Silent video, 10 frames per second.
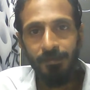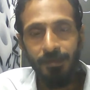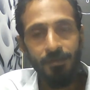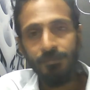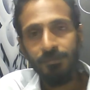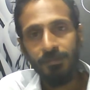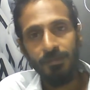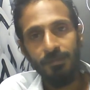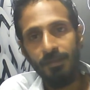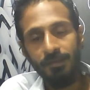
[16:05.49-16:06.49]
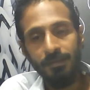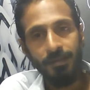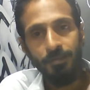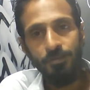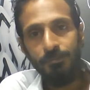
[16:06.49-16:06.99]
Now, and
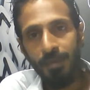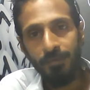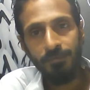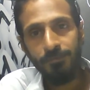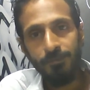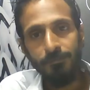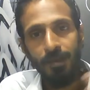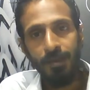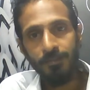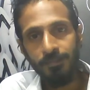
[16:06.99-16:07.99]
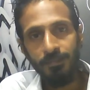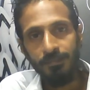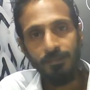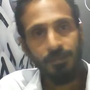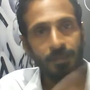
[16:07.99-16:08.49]
can you imagine from March,
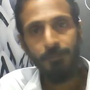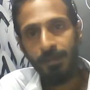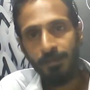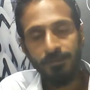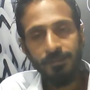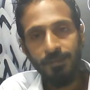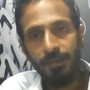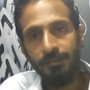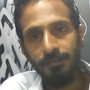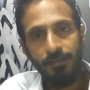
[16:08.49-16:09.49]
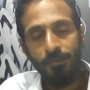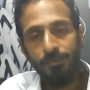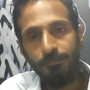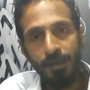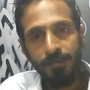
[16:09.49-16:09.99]
this IPAC has decided that they're
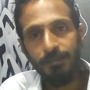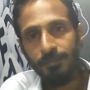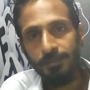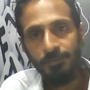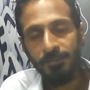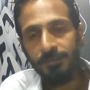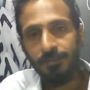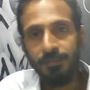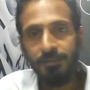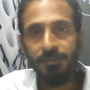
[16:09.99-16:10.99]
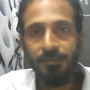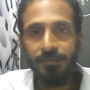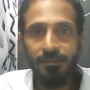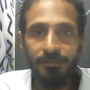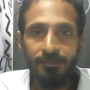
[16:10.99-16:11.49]
going to park themselves with
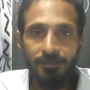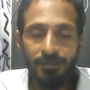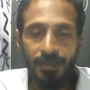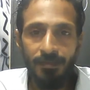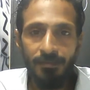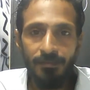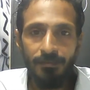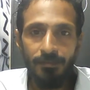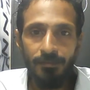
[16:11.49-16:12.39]
Stalin and